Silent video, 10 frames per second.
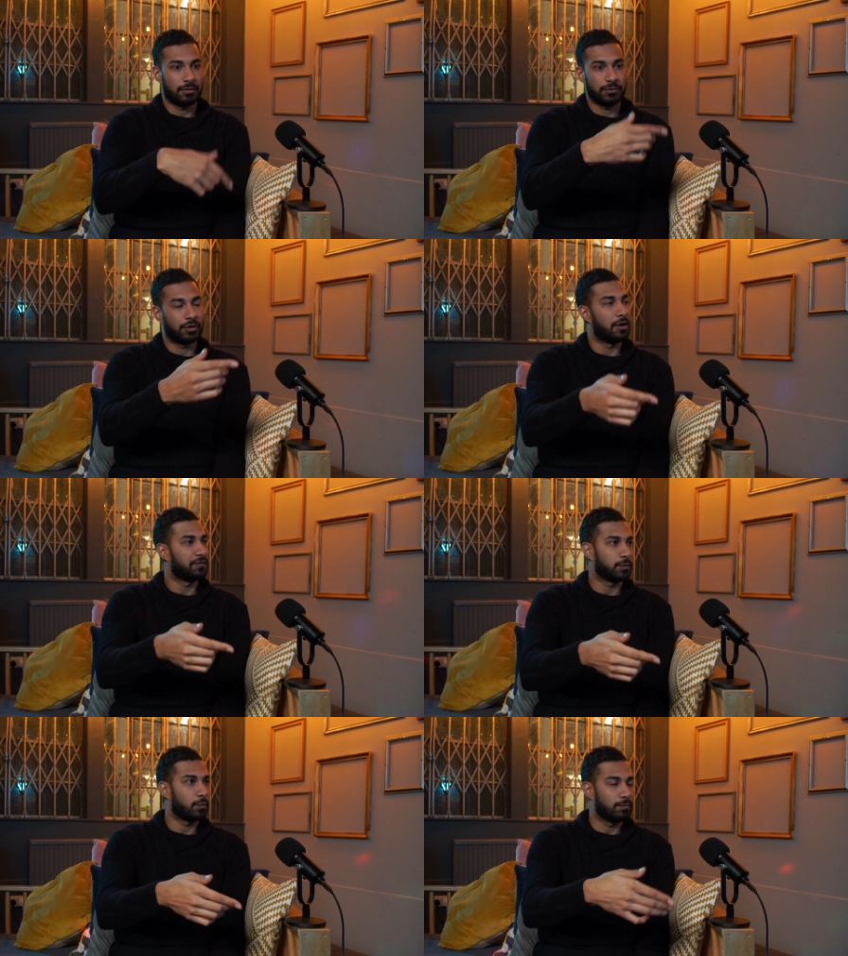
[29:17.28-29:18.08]
You know,
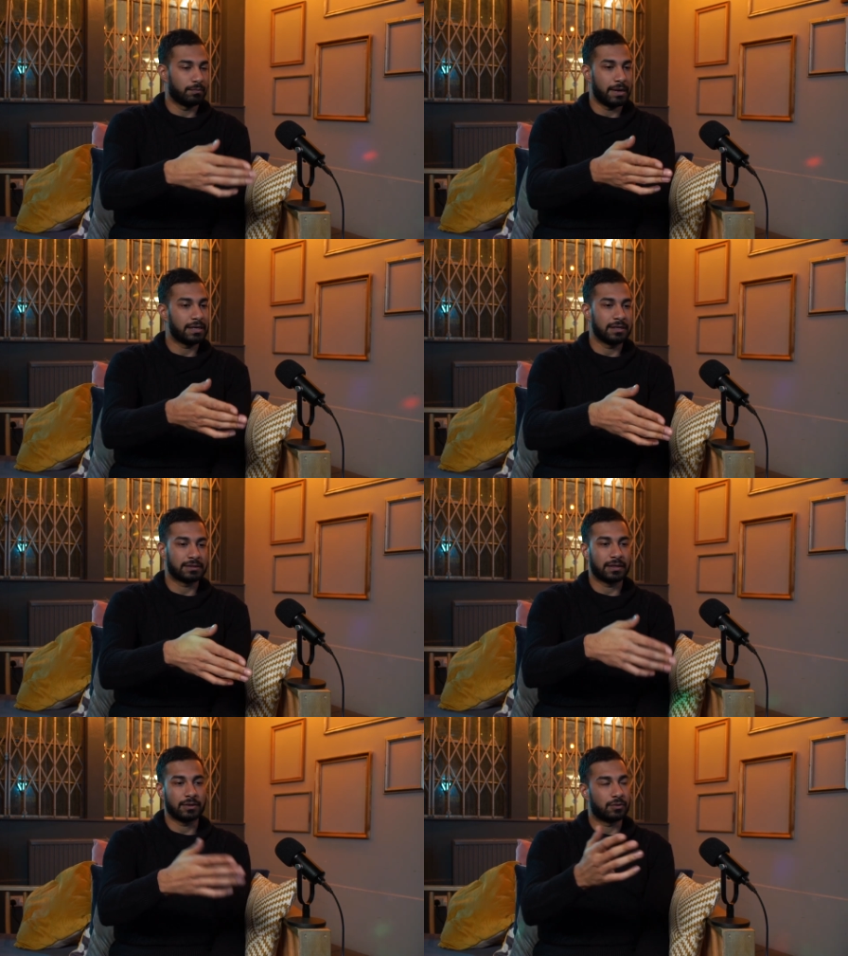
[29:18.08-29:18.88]
after making
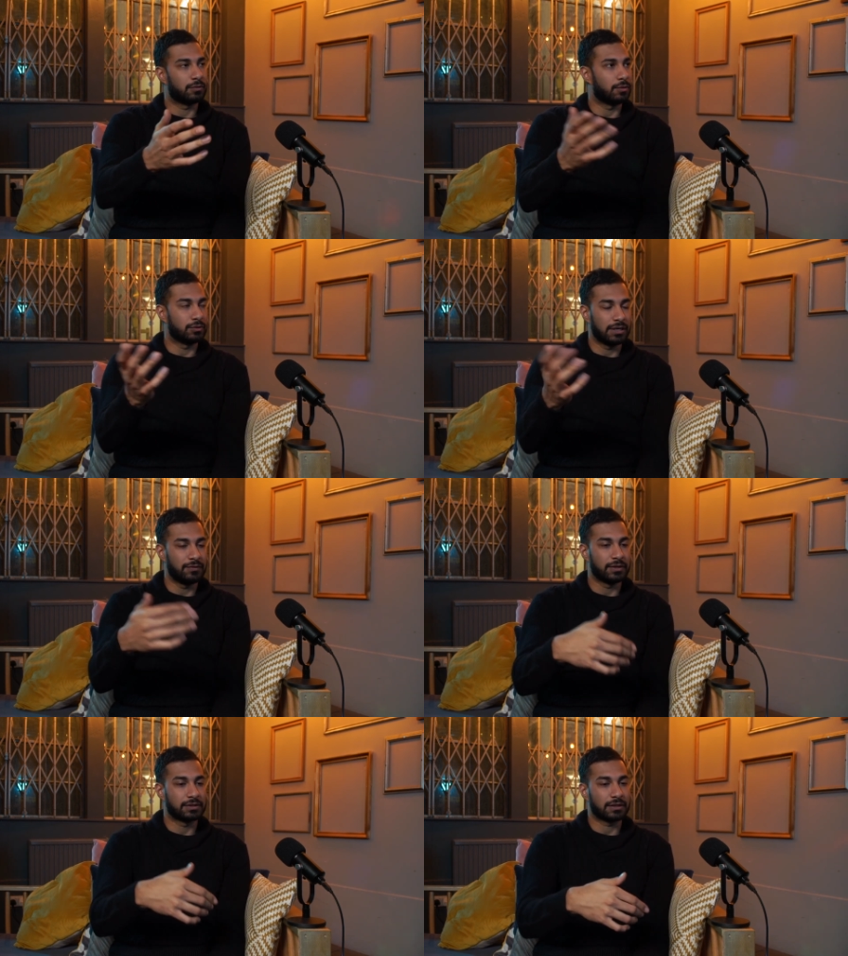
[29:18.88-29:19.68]
something or, or
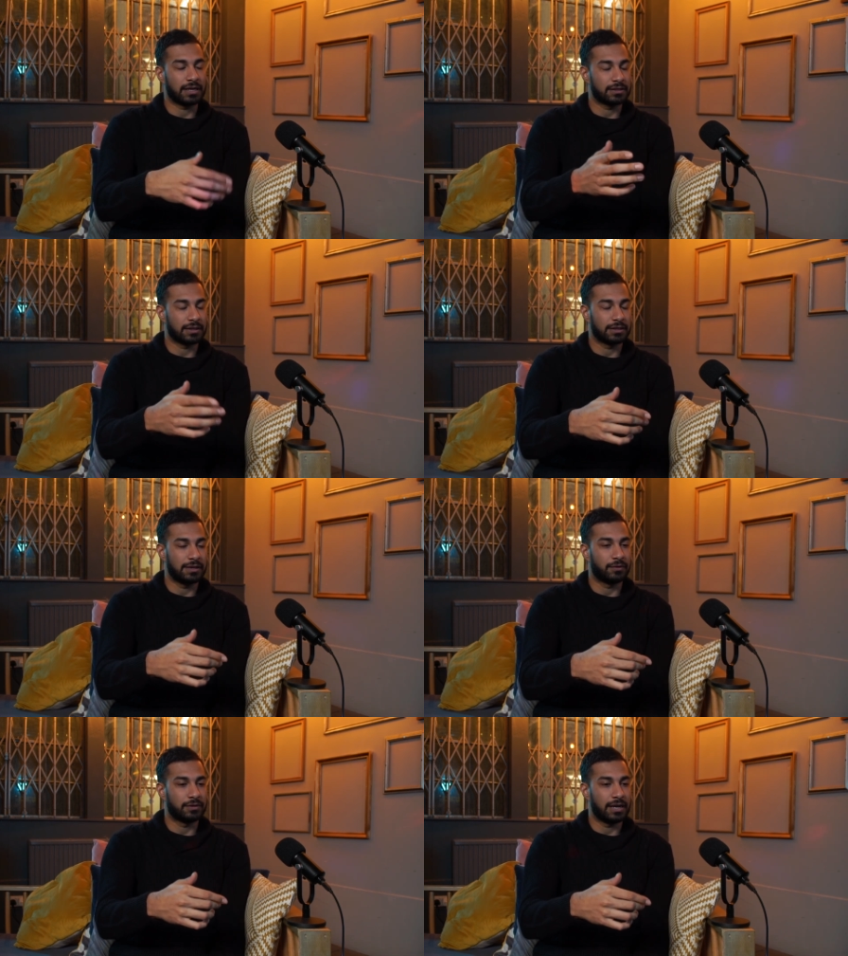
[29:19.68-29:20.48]
delivering getting something
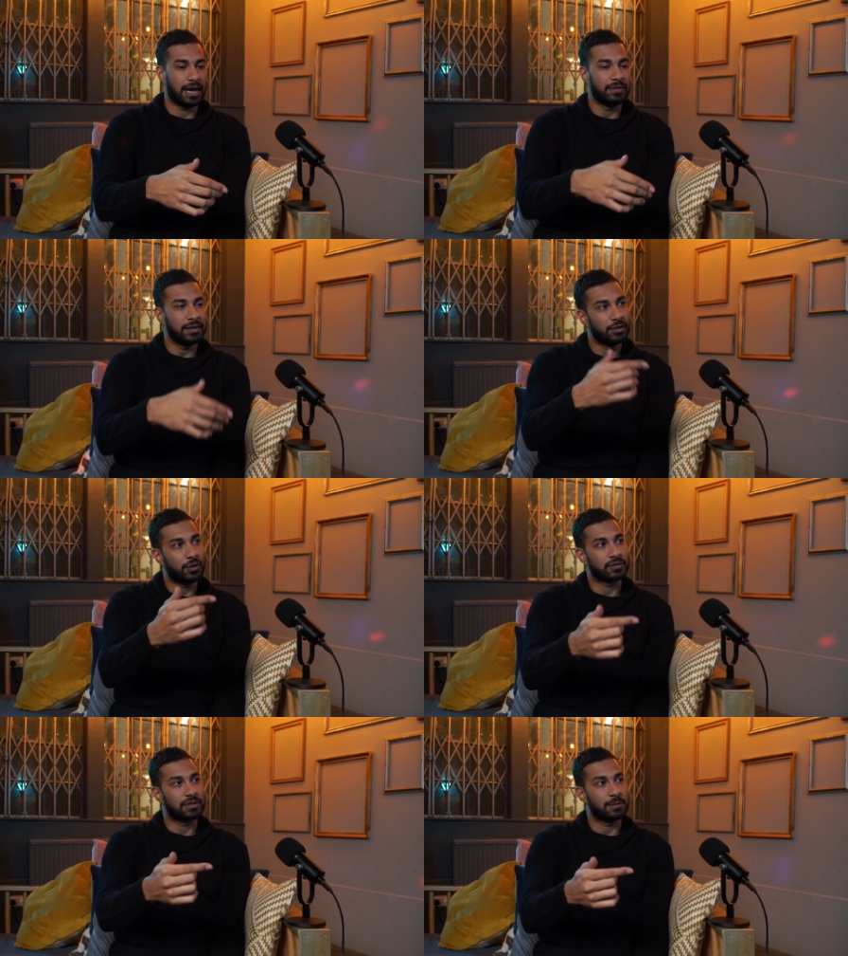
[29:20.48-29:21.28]
delivered, and then you
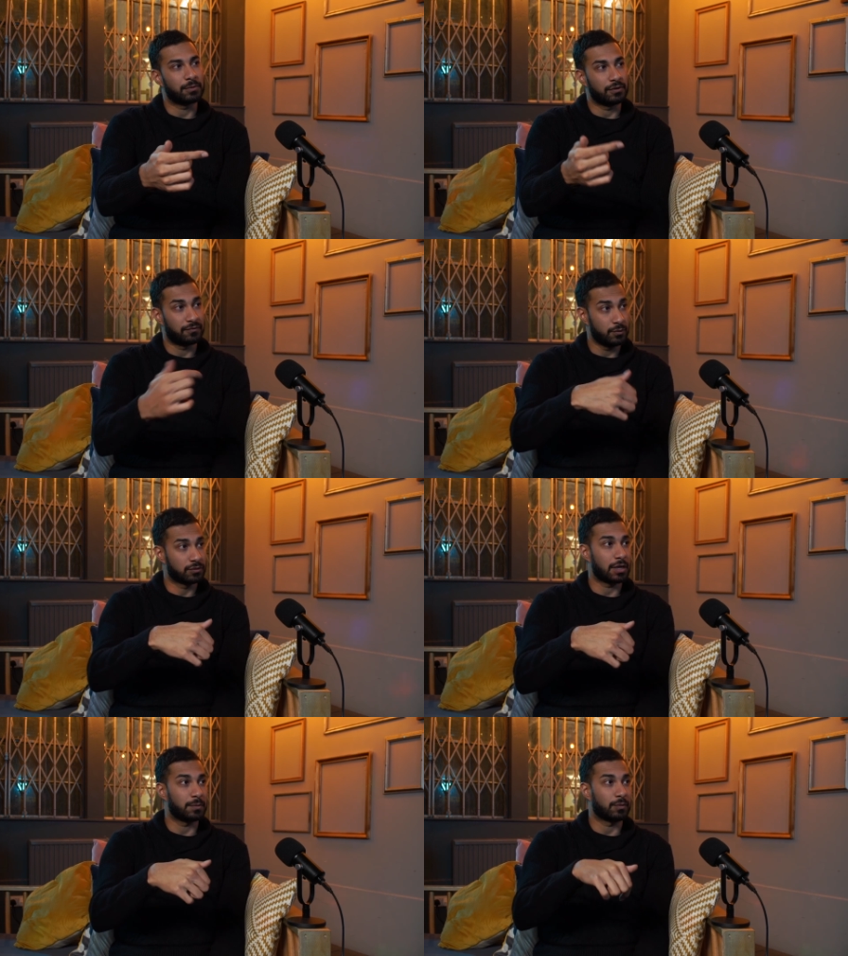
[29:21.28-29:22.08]
go sleep on a full
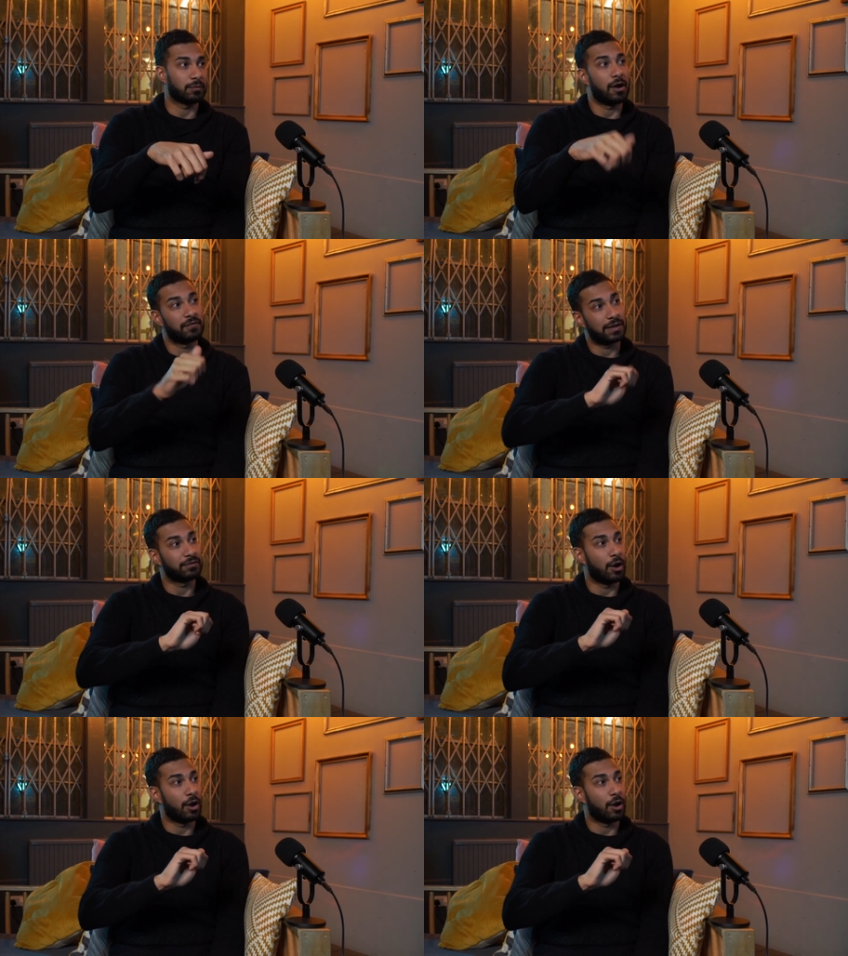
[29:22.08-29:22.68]
stomach I after, having,